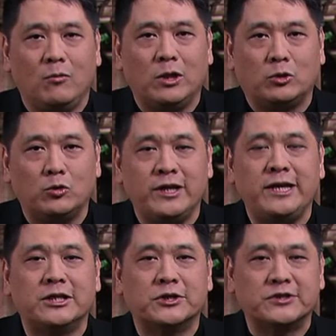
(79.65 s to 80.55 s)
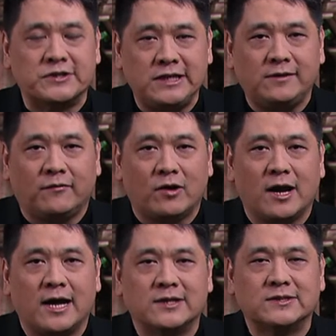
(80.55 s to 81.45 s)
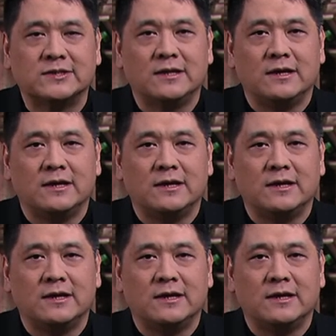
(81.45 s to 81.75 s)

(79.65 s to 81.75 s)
will truly intercede for us